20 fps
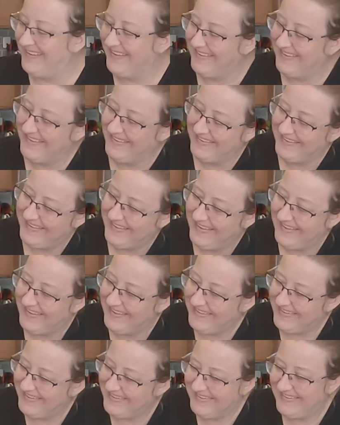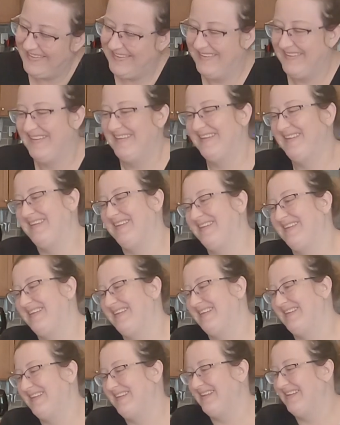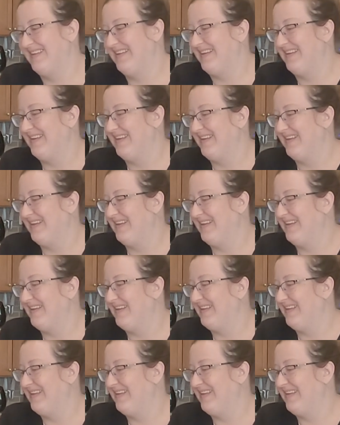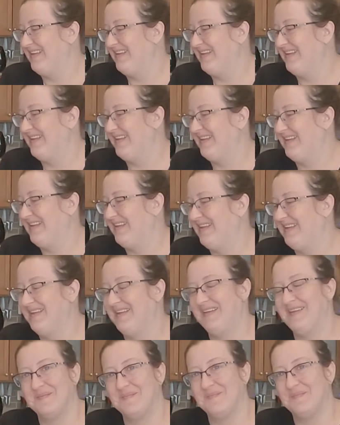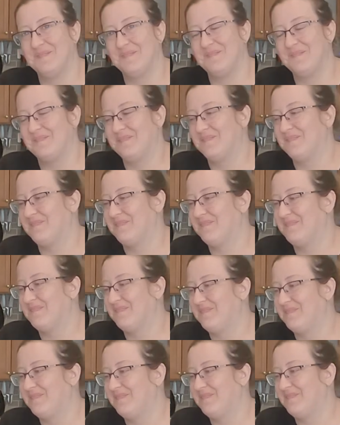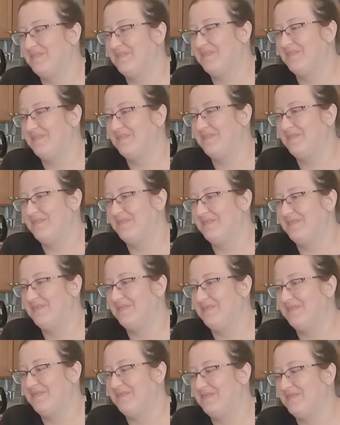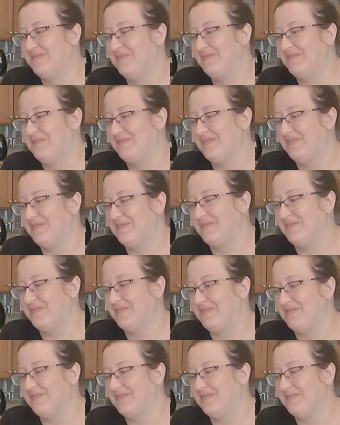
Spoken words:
[no speech]